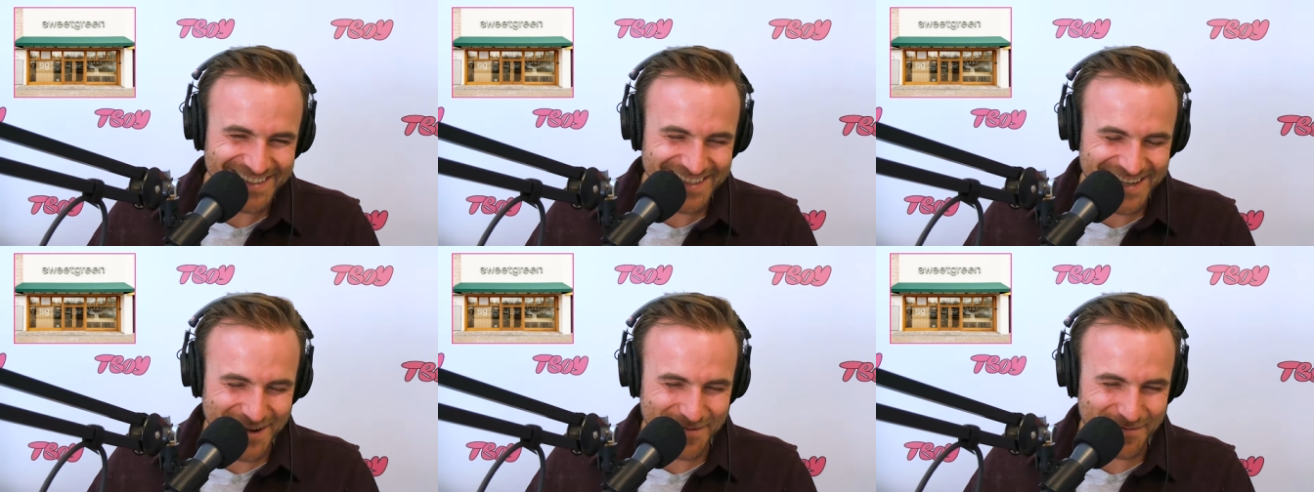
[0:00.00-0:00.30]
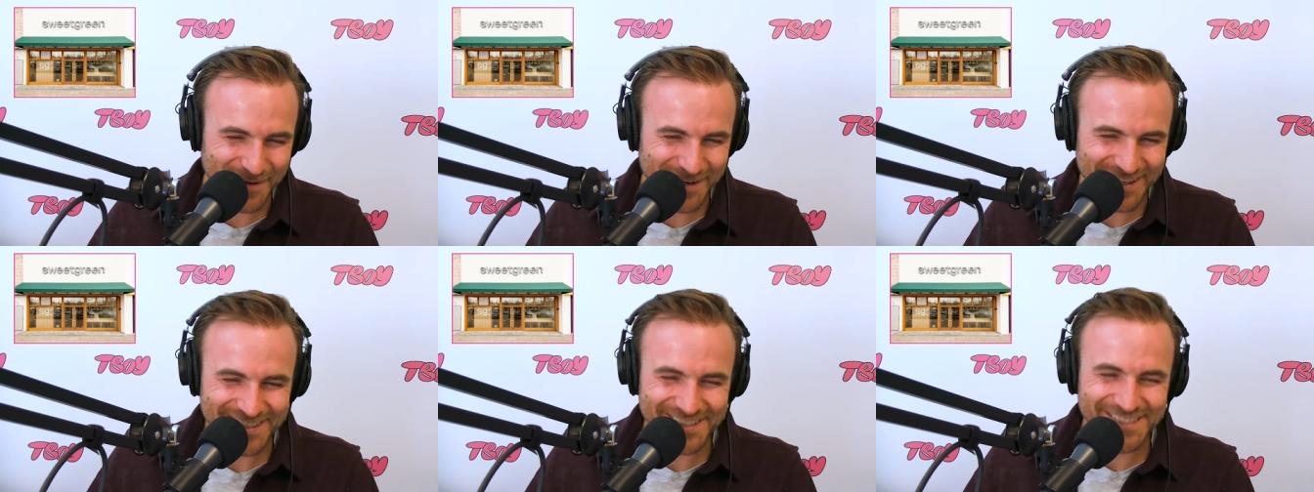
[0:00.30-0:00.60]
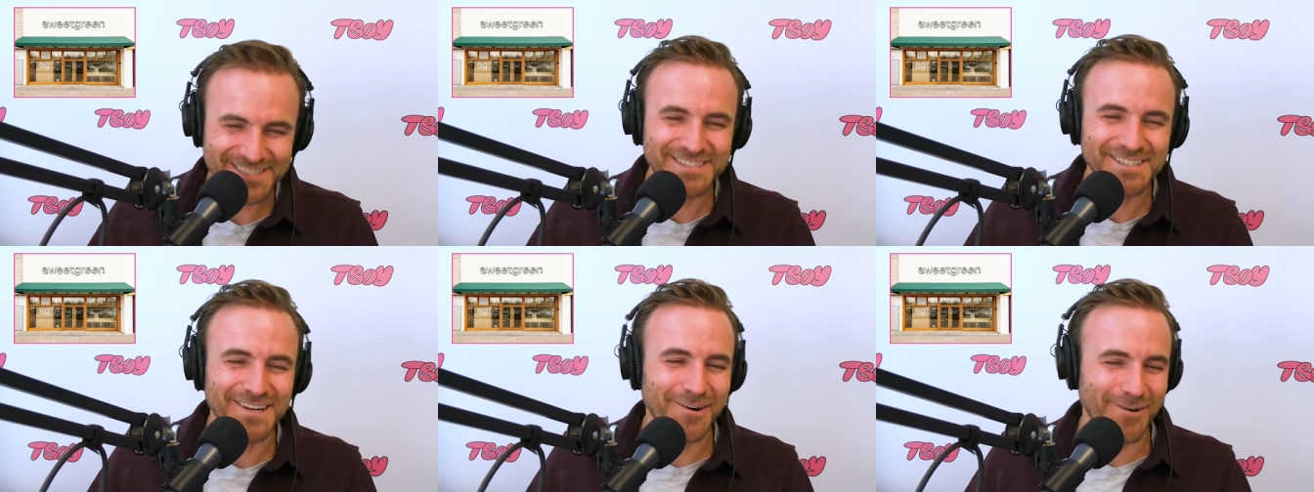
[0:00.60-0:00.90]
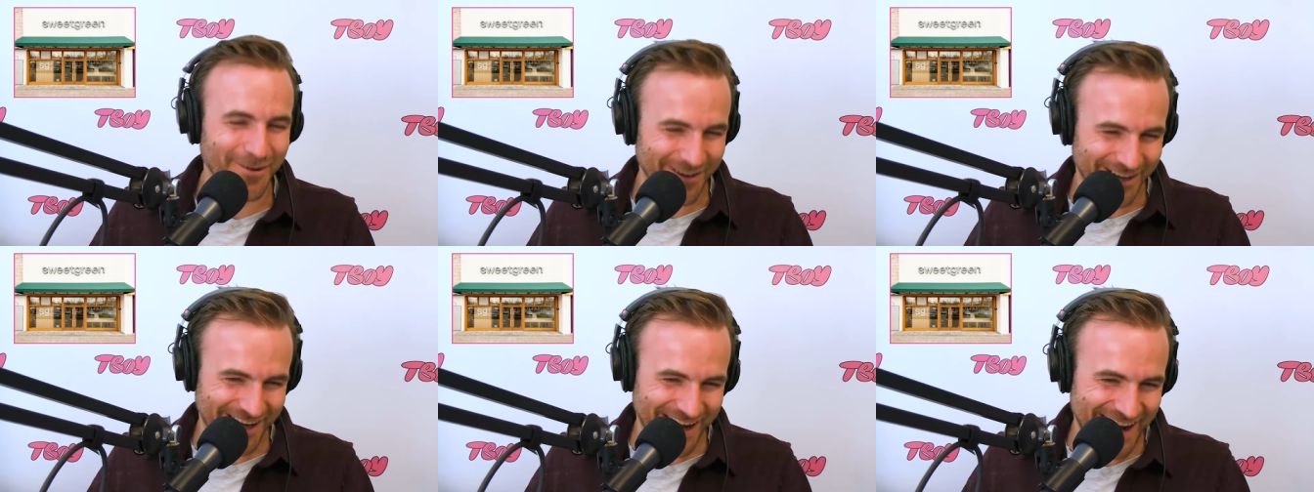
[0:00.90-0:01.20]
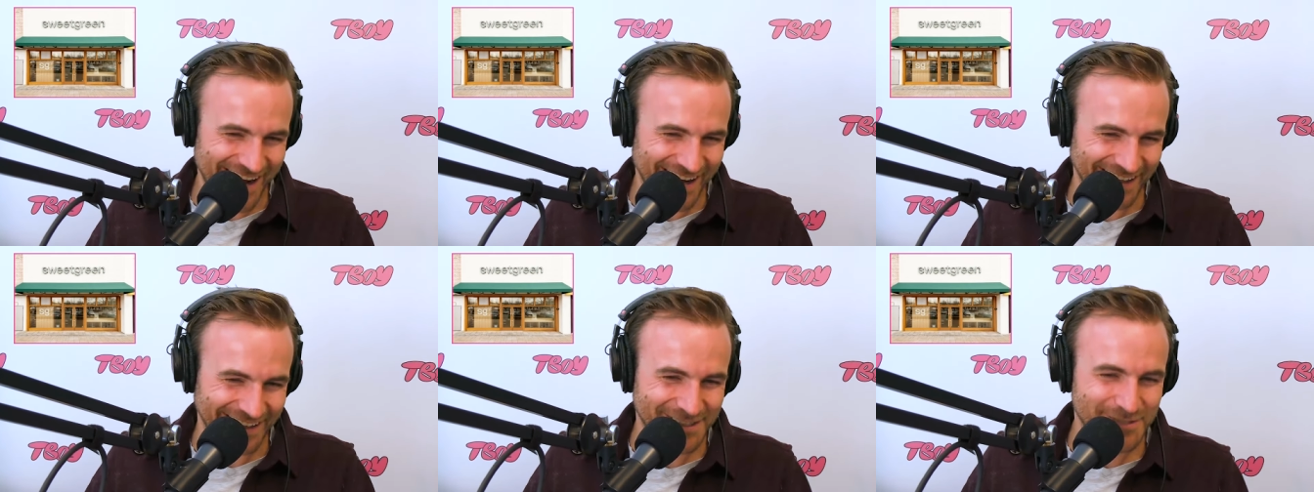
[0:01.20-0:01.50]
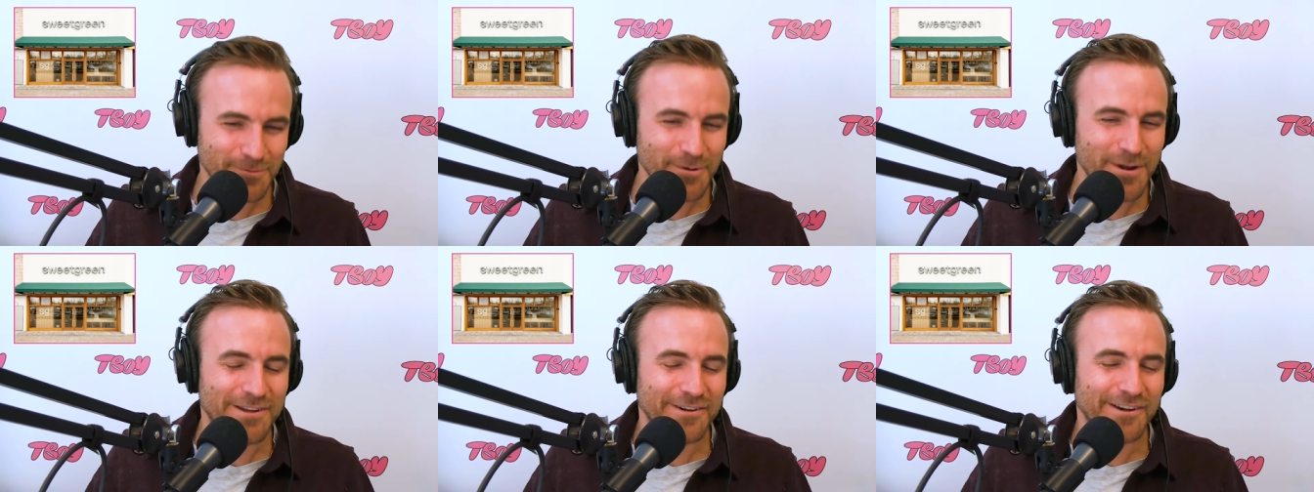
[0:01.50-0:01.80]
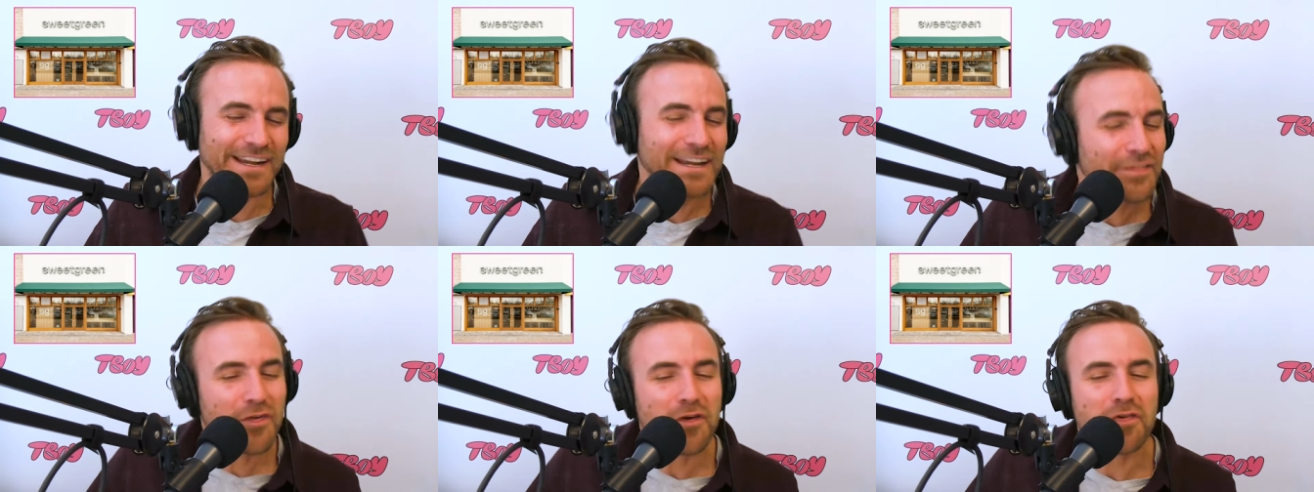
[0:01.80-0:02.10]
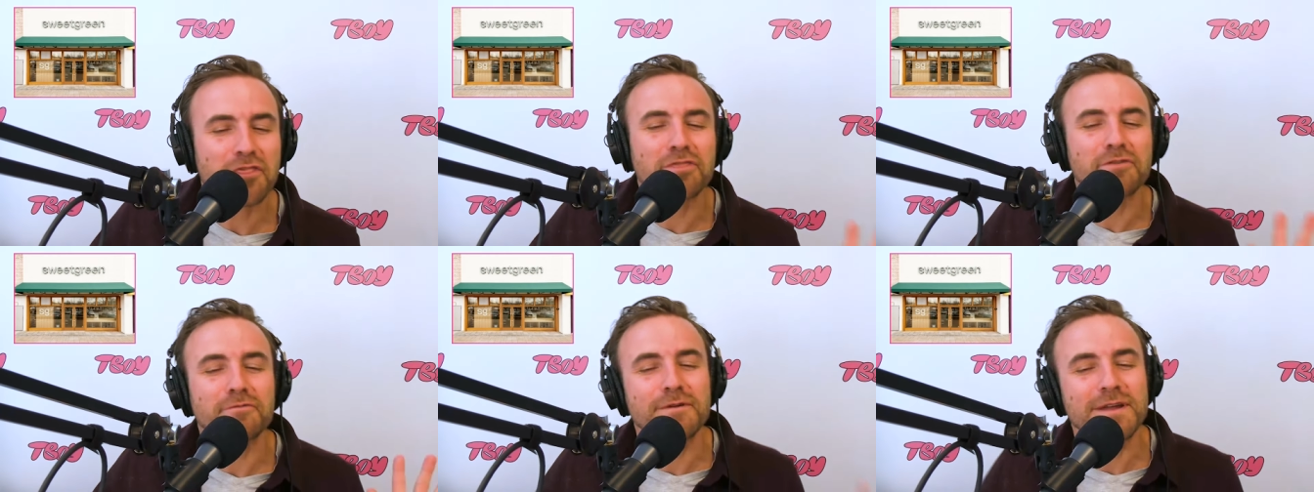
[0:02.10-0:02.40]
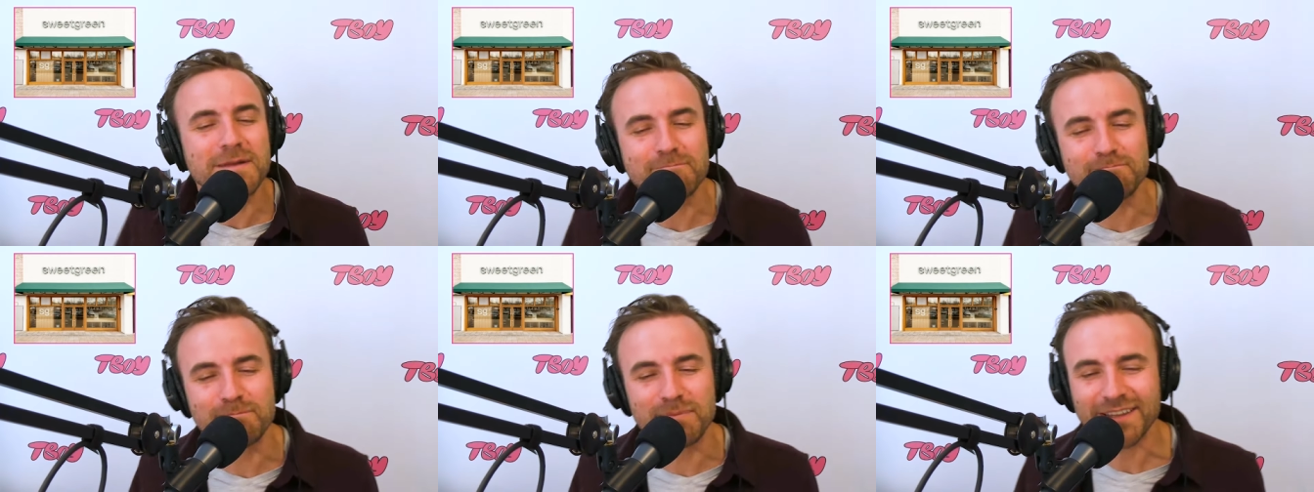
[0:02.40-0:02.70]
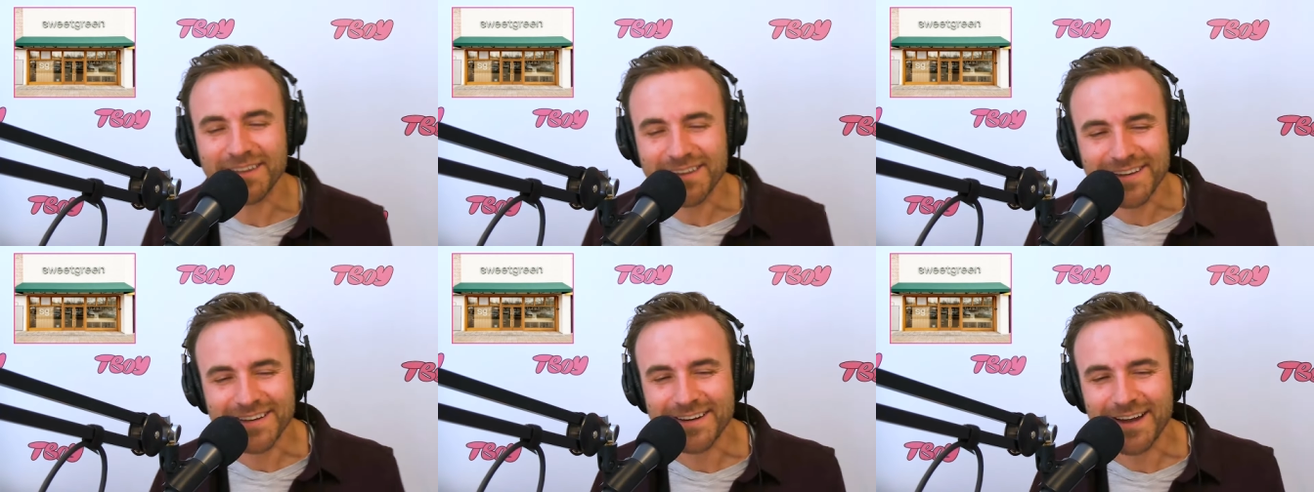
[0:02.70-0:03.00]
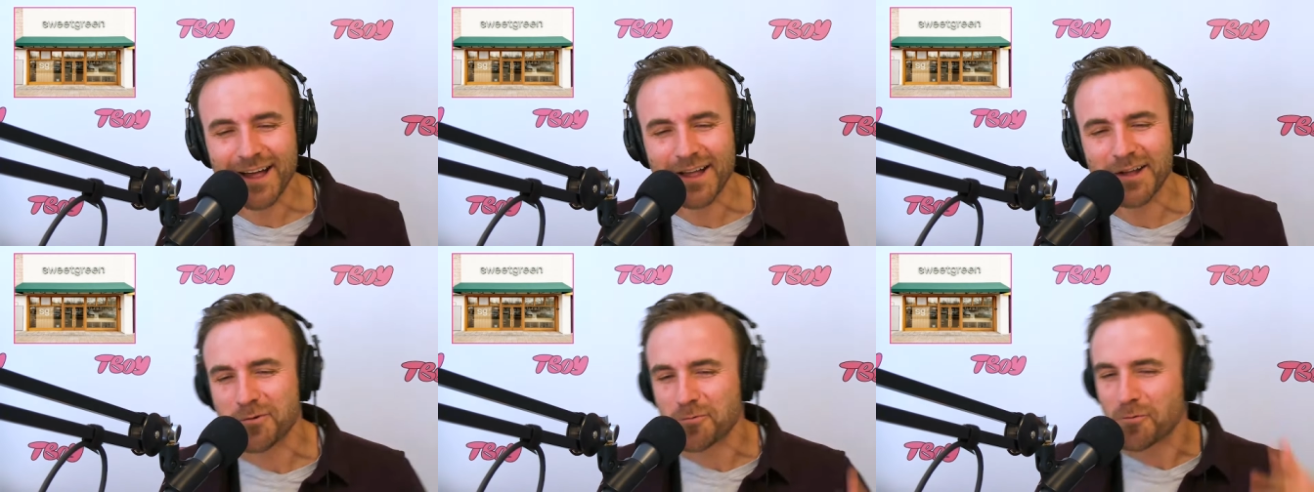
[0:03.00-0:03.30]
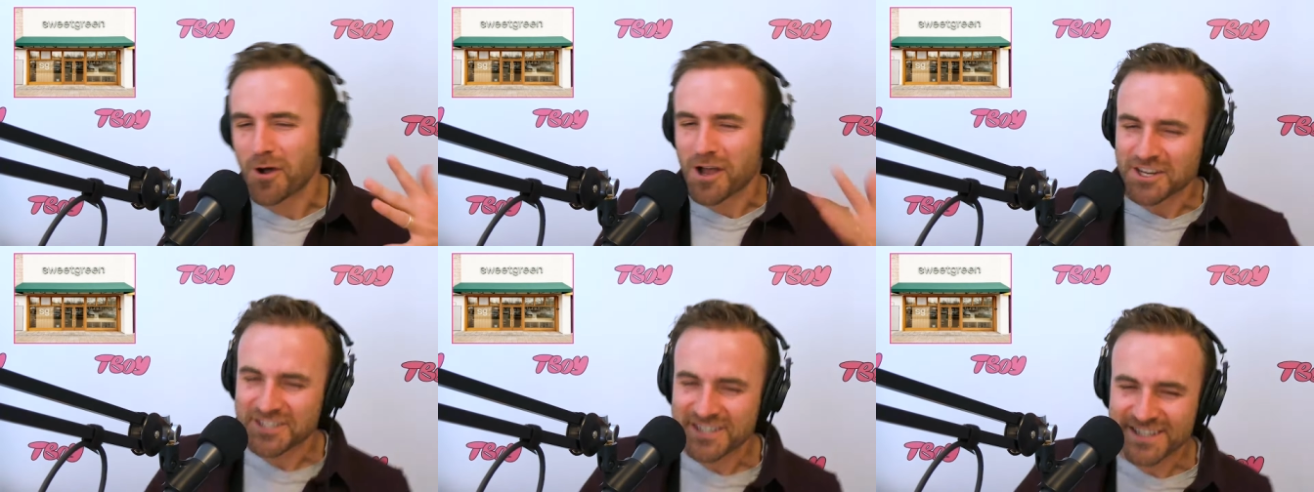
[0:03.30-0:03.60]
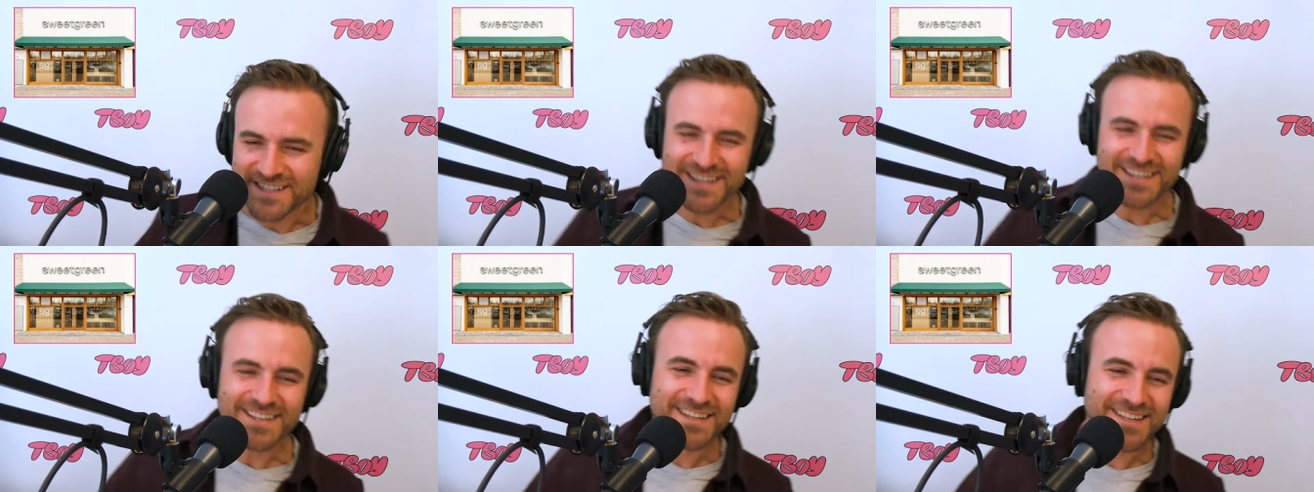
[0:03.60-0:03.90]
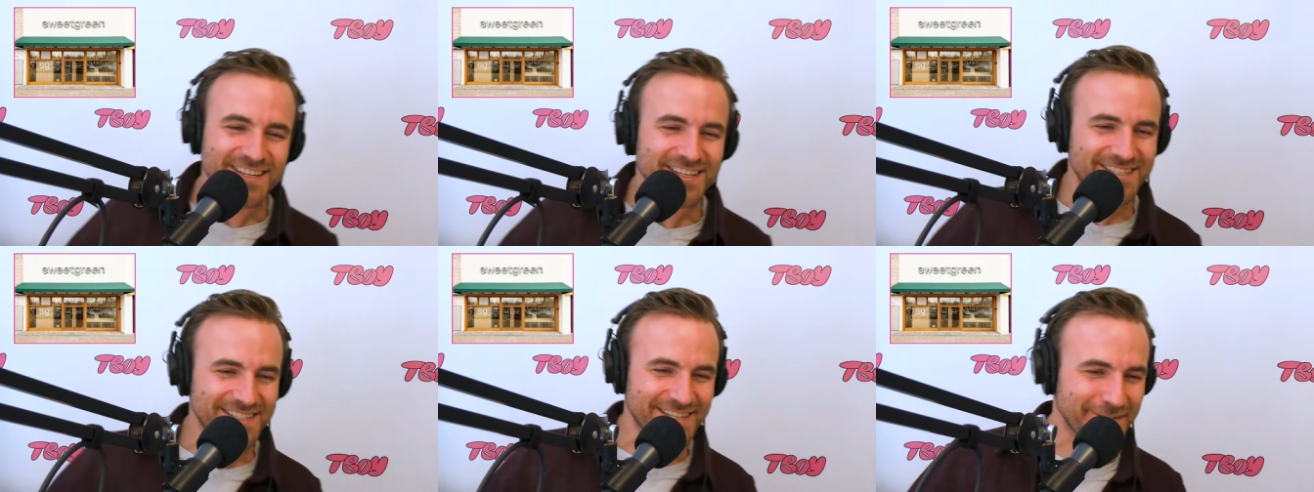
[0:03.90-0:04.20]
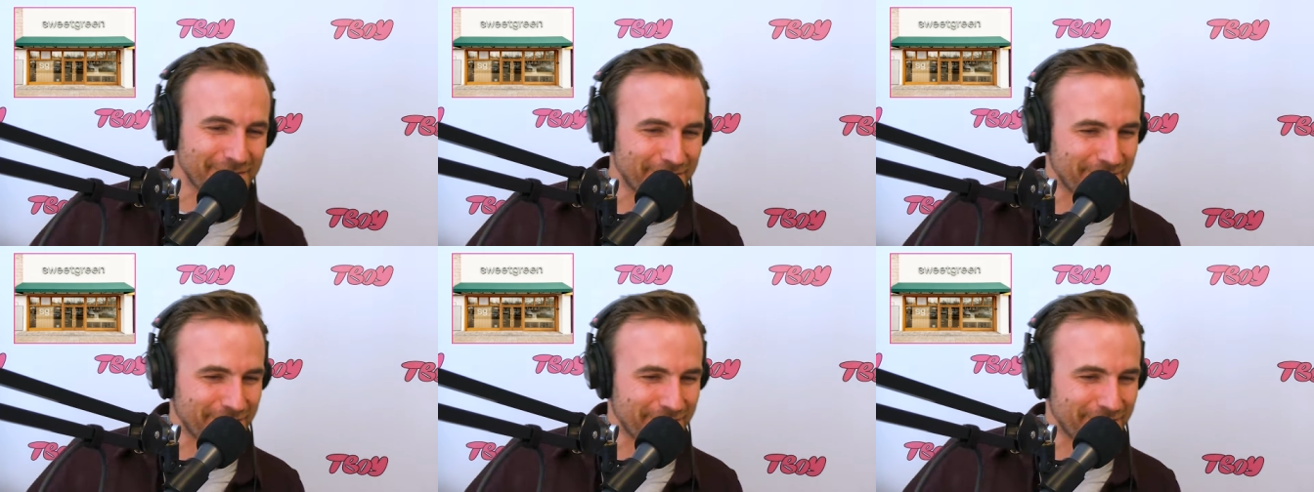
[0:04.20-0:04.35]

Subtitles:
company is so organic. Sweetgreen, the $3 billion Washington, D.C.